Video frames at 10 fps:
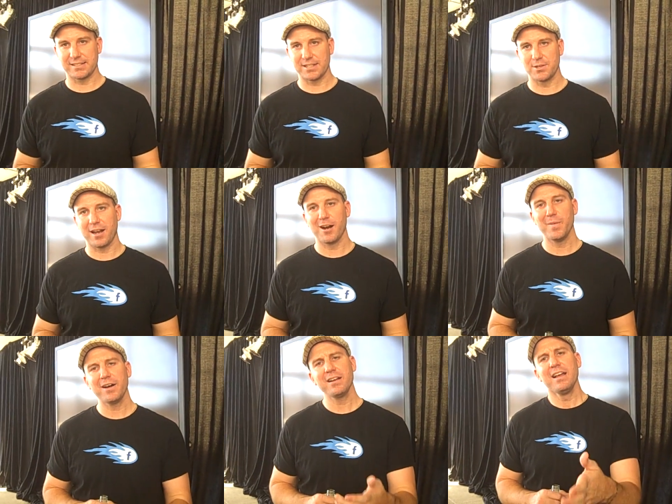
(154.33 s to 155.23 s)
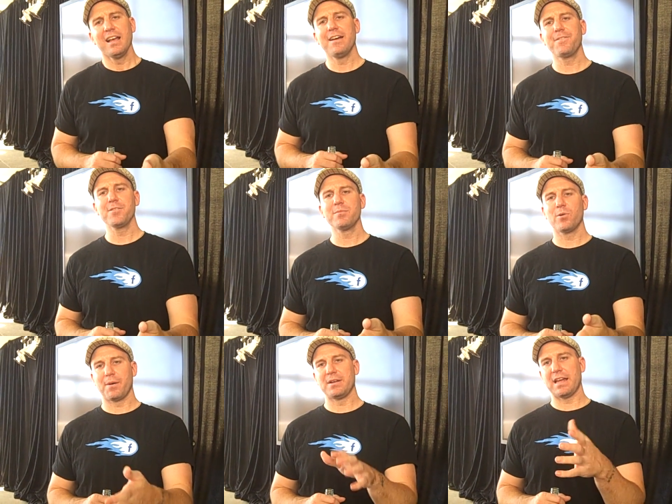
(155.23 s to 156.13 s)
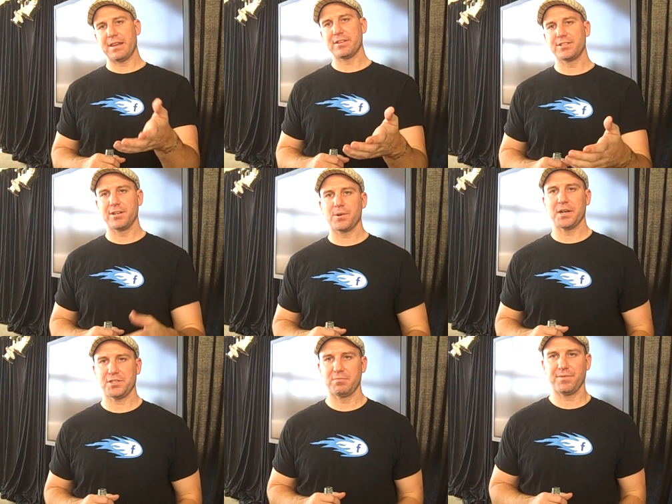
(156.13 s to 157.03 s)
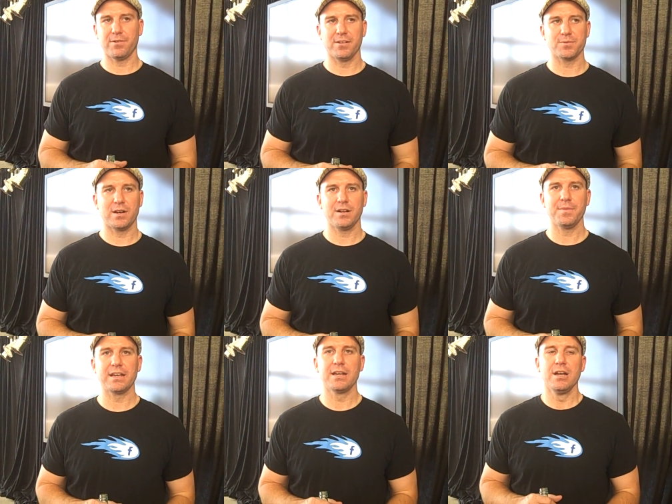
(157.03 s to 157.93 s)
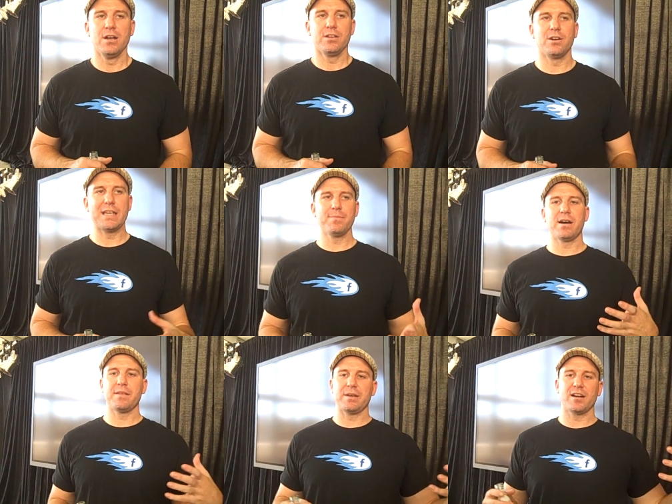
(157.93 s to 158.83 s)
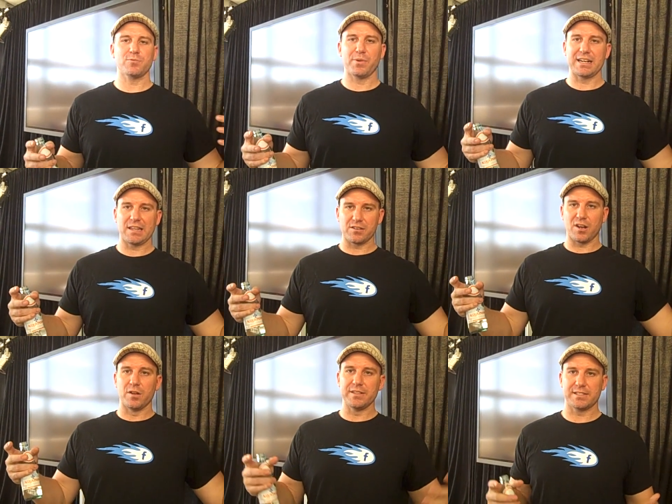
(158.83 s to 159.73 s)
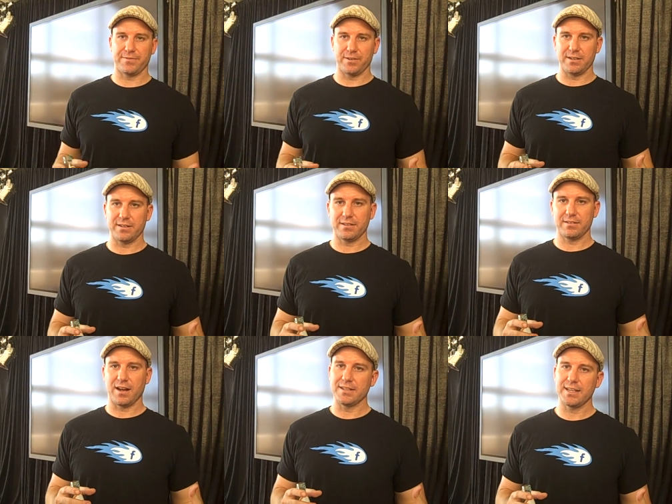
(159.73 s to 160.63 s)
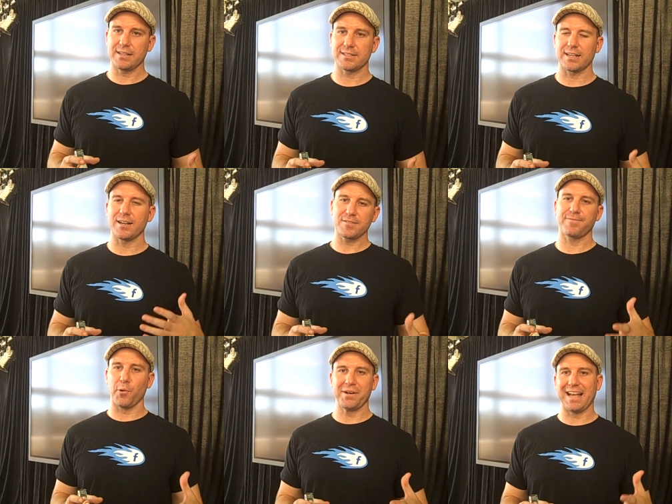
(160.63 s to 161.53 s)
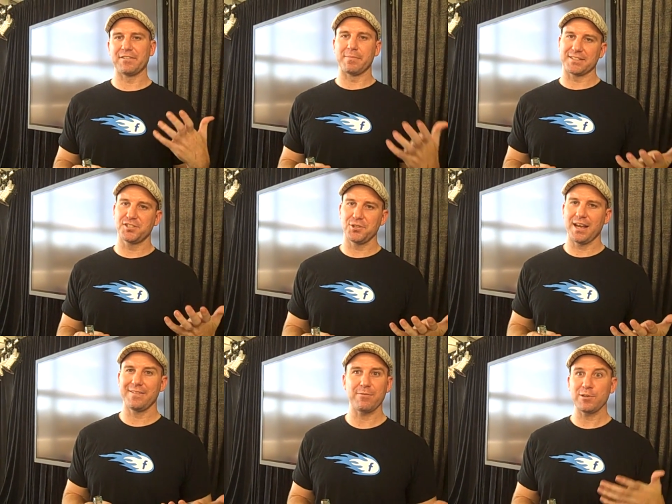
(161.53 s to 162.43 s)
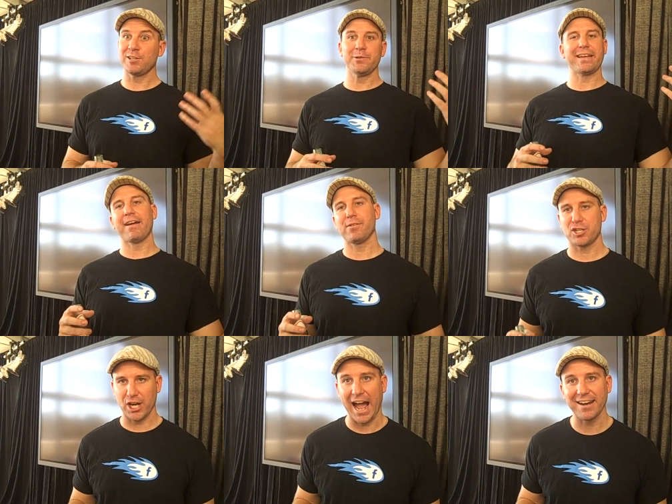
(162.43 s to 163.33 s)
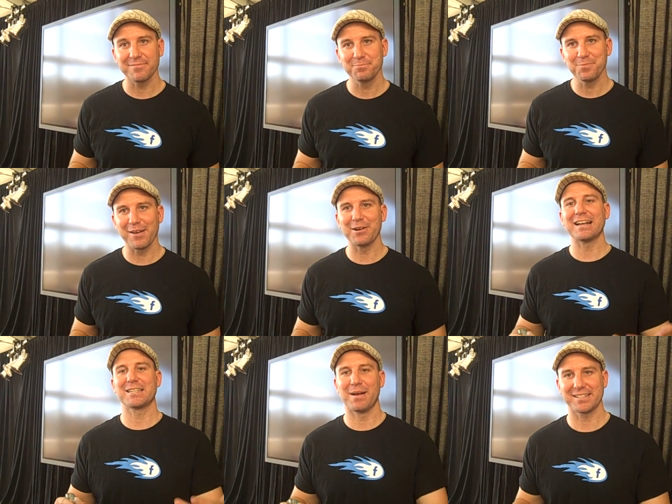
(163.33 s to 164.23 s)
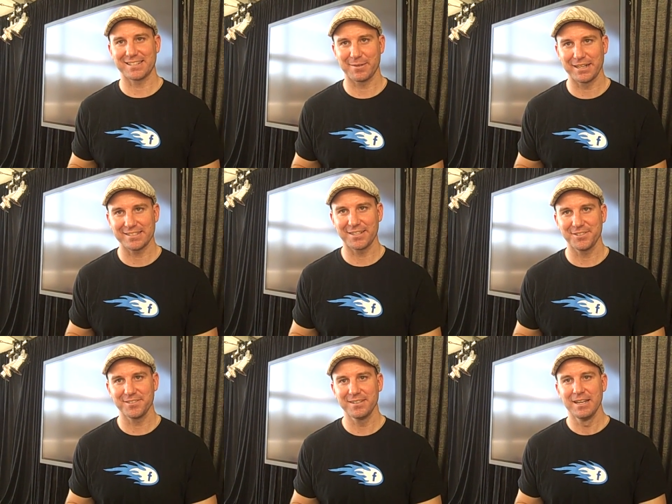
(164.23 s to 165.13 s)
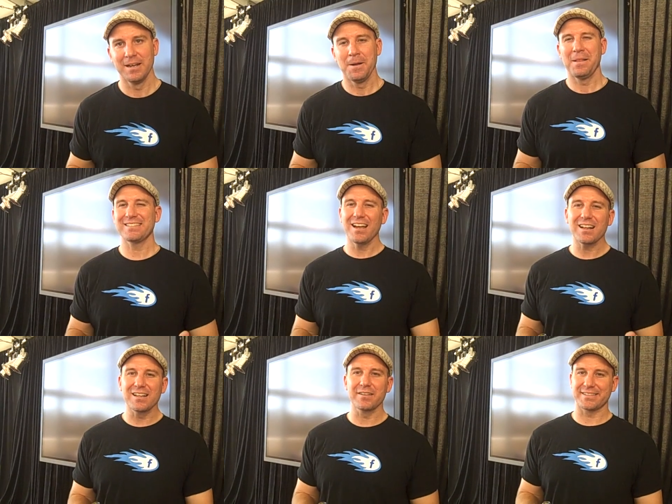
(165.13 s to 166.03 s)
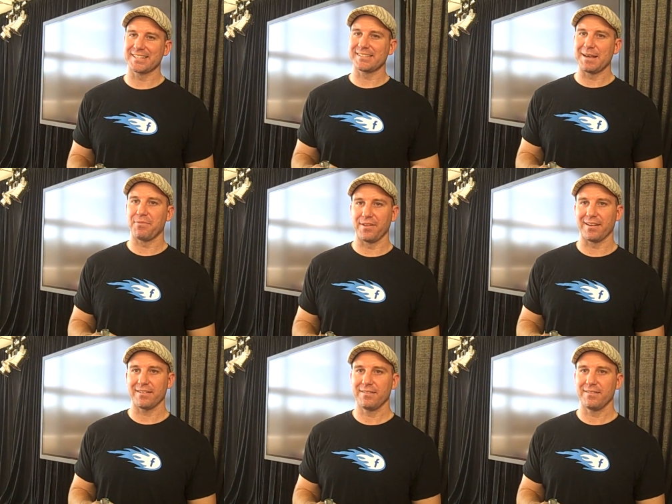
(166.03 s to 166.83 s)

All the context and things that you care about. And furthermore, and I think to your question before as well, keep in mind that because we're bringing together all these different contexts, like us forwarding every message you get, that would include like every chat, every SMS that somebody sent you. It's not clear that's the same thing.